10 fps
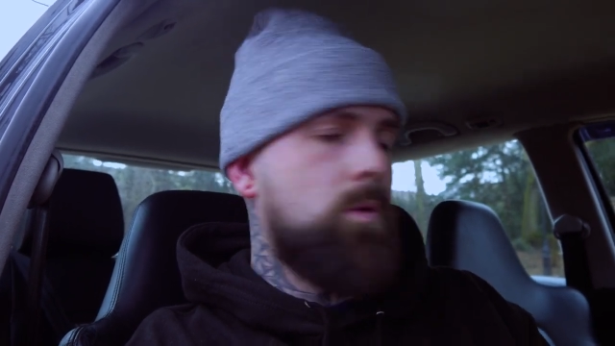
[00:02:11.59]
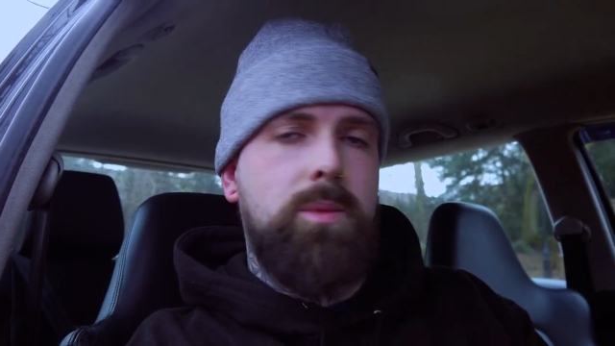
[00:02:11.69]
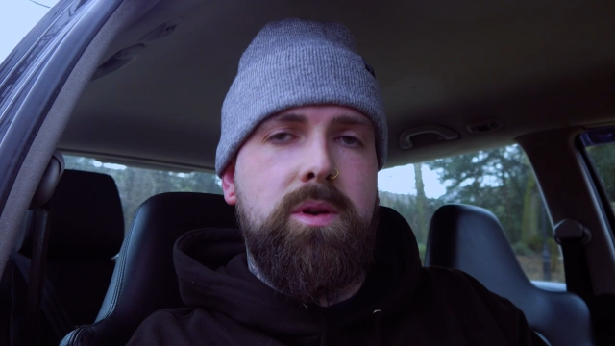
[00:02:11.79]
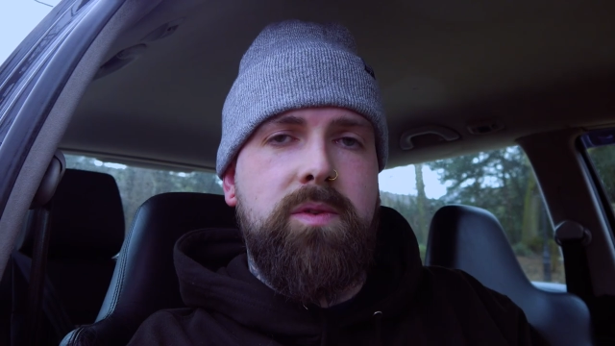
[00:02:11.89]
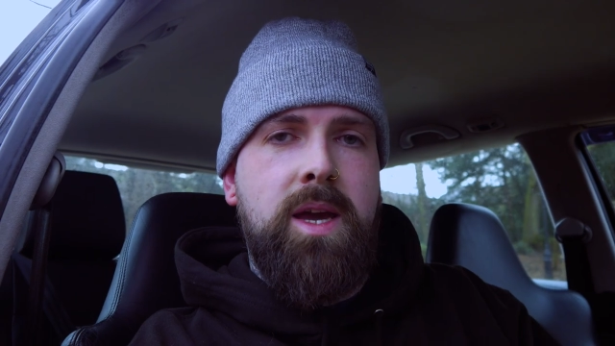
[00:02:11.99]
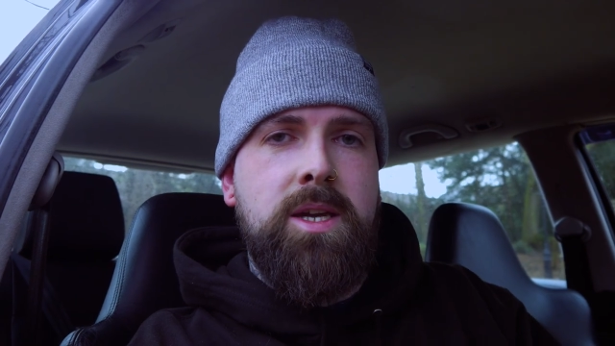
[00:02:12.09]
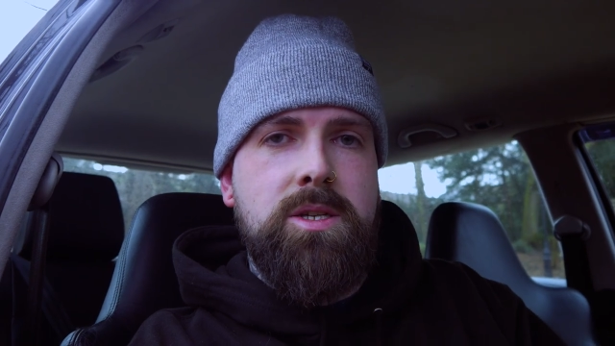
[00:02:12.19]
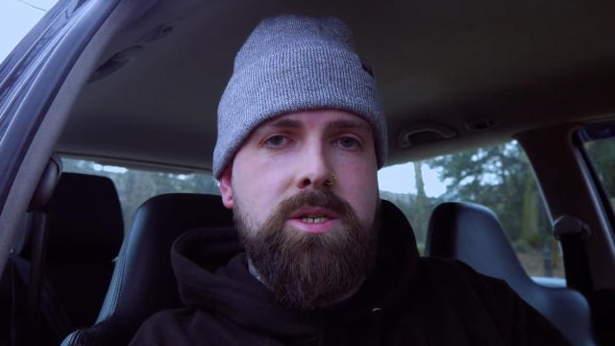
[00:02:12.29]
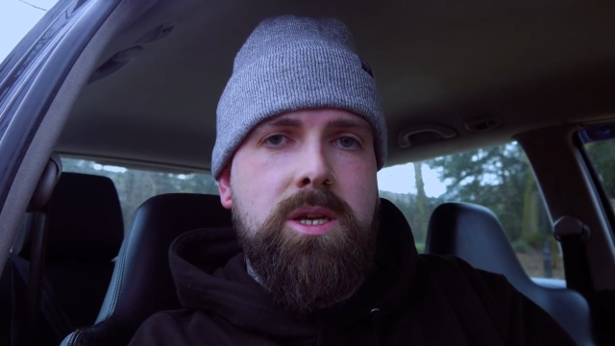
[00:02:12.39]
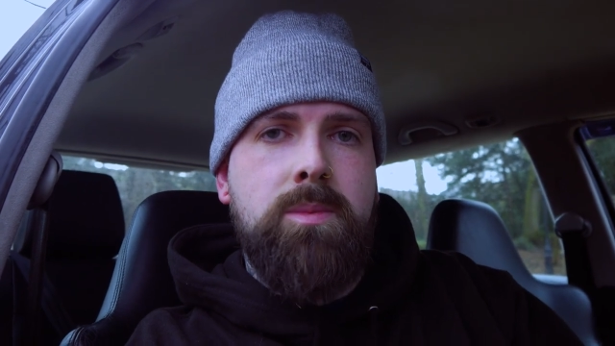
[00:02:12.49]
all the
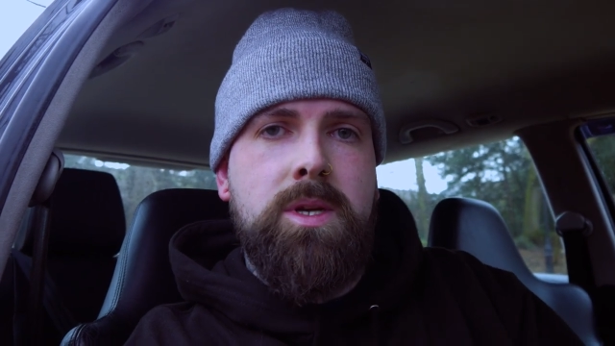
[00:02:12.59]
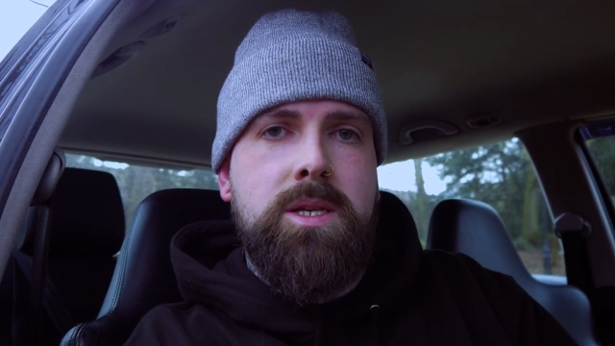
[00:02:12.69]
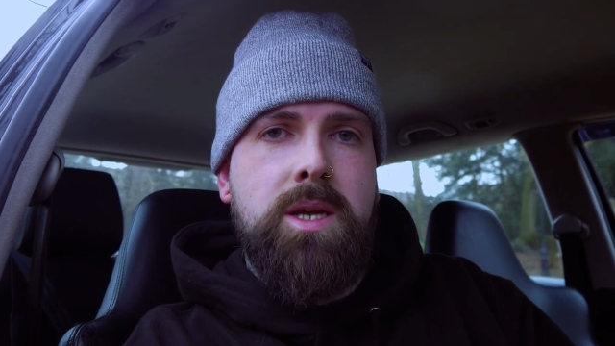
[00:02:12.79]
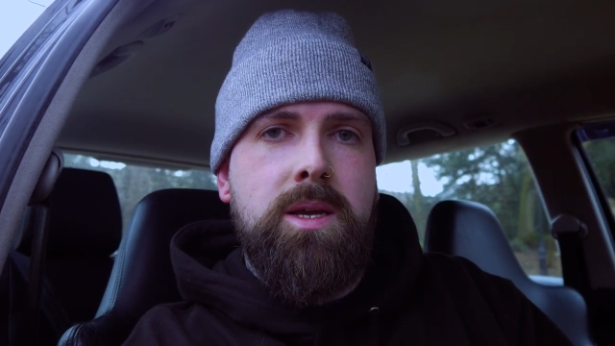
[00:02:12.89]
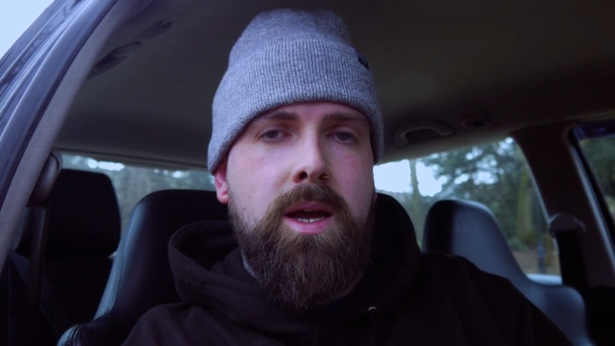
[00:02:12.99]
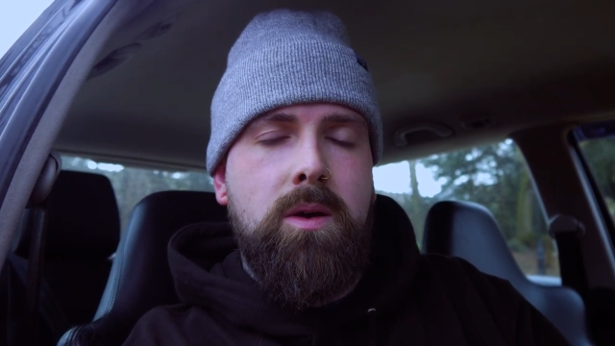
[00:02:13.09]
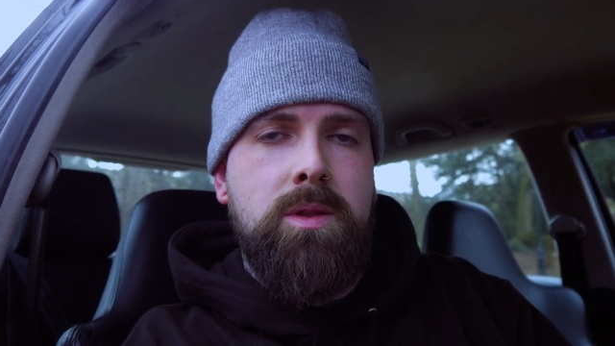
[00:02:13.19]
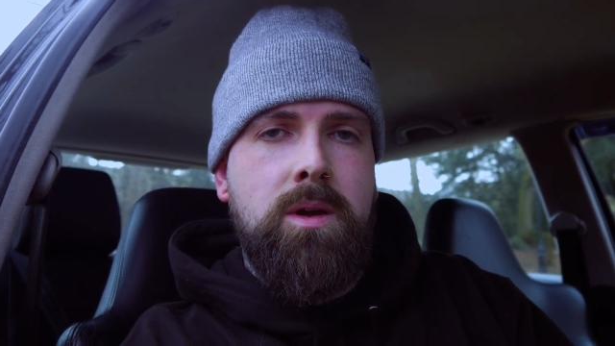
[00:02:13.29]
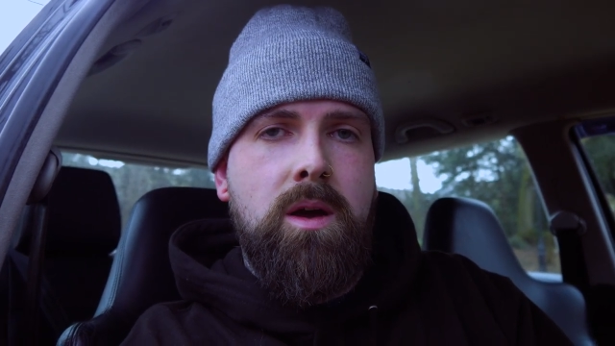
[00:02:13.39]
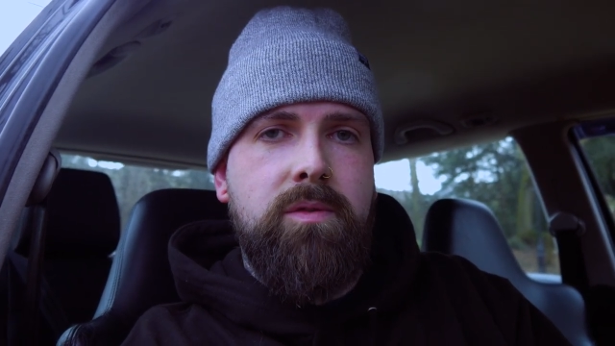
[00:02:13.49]
modifications that I'm going to take out
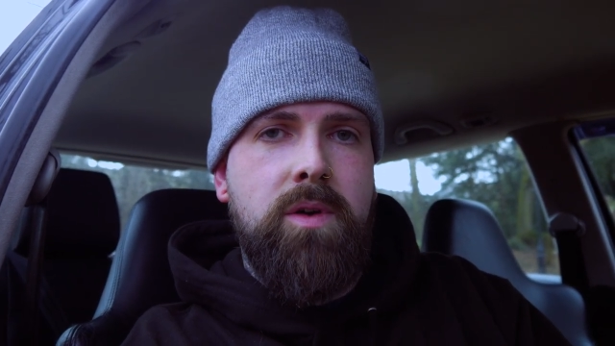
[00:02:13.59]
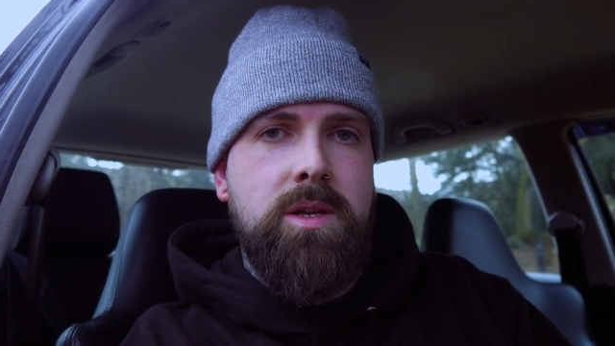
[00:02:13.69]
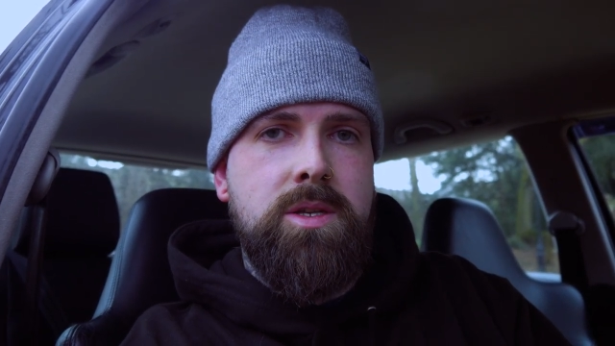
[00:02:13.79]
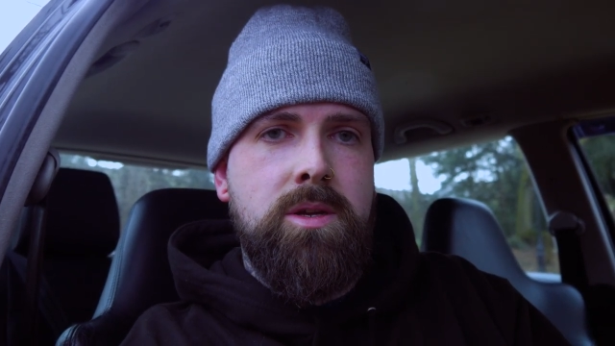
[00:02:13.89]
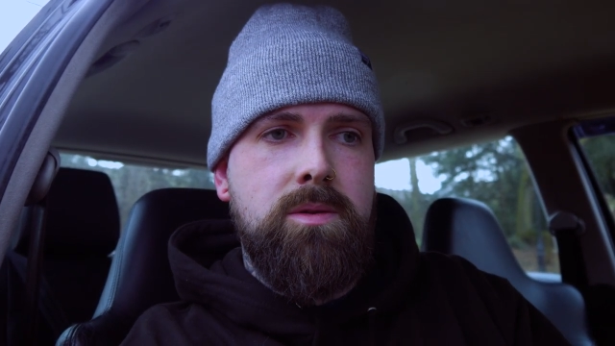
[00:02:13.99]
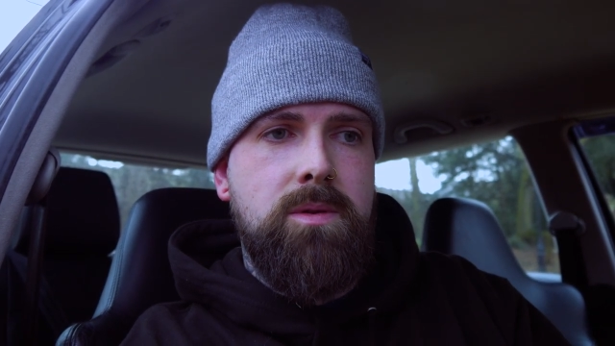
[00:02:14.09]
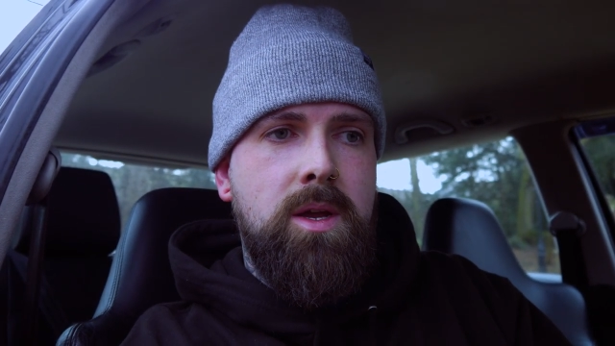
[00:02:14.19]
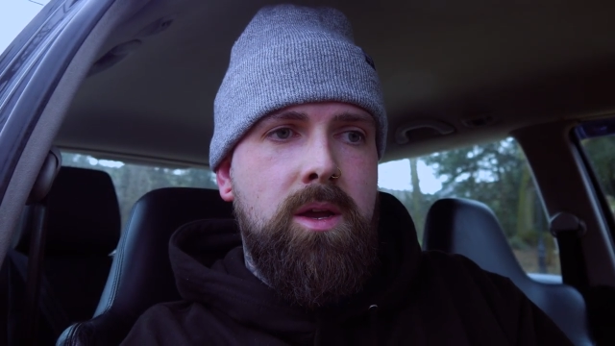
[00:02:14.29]
on the R32.